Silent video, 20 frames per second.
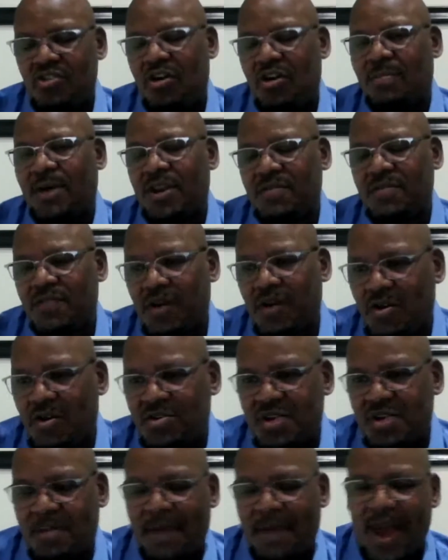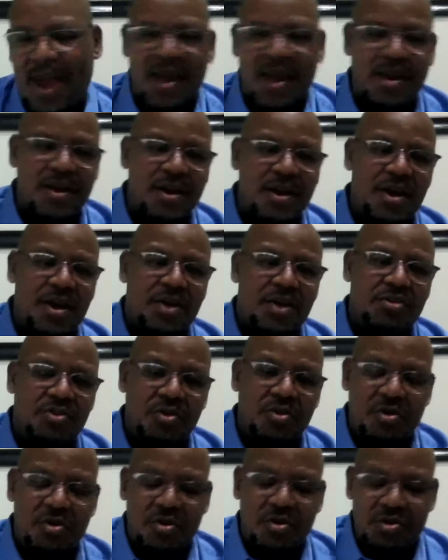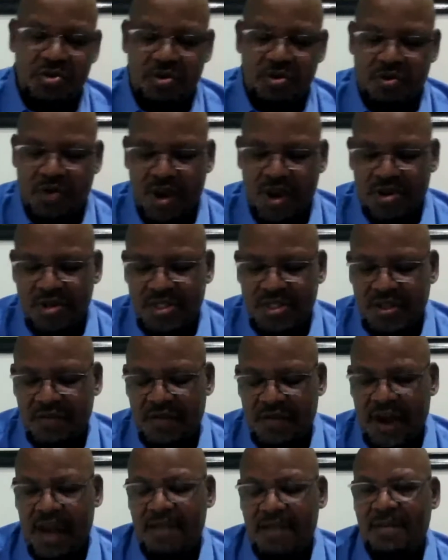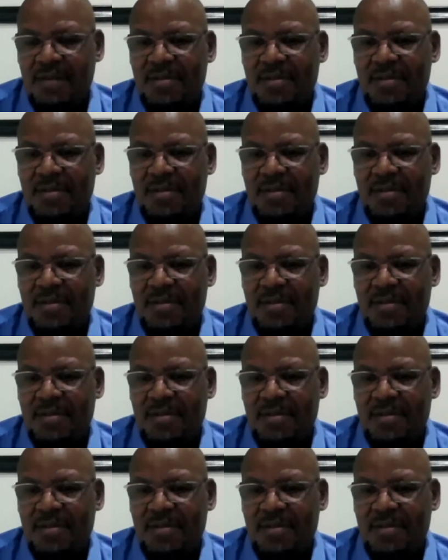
no, but if you own the bank, you're going to survive.